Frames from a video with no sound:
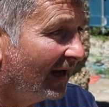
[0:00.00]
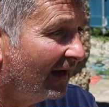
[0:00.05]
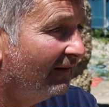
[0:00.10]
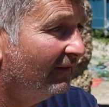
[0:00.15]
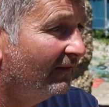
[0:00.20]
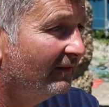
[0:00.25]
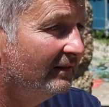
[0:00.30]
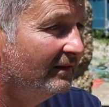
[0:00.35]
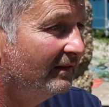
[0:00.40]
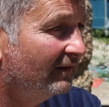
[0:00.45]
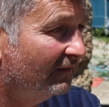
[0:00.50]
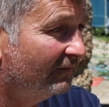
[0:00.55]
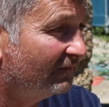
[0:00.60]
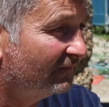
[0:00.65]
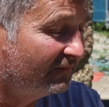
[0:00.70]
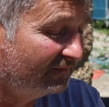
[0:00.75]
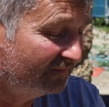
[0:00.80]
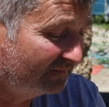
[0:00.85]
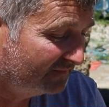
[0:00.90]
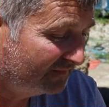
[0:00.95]
out of
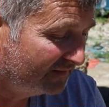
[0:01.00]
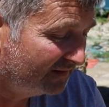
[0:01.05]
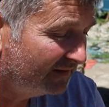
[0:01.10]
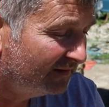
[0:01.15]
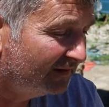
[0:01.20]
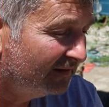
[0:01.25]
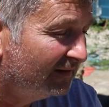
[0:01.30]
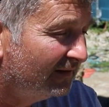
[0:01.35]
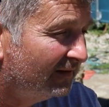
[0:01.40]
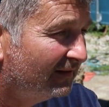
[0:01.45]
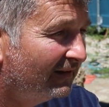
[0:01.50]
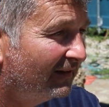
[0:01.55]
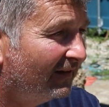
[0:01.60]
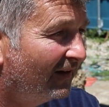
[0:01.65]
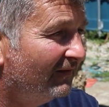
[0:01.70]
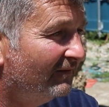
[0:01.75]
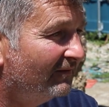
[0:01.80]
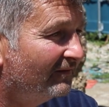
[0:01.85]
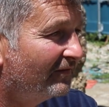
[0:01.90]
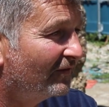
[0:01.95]

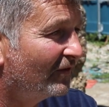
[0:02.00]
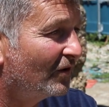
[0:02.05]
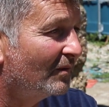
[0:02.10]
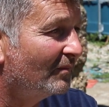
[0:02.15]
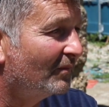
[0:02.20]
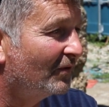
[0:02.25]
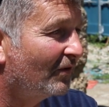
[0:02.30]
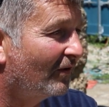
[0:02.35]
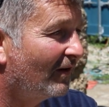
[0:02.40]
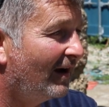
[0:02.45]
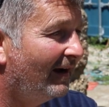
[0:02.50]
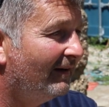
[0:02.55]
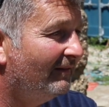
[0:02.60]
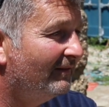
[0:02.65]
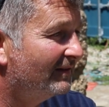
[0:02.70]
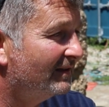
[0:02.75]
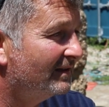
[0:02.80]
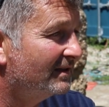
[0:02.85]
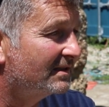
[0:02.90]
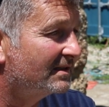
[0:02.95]
unfirm
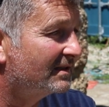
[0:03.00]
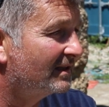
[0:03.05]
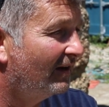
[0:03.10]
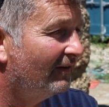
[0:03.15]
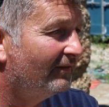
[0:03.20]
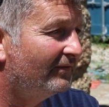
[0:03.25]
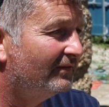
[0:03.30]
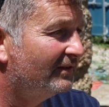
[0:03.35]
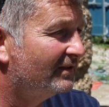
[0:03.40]
ground and stuff.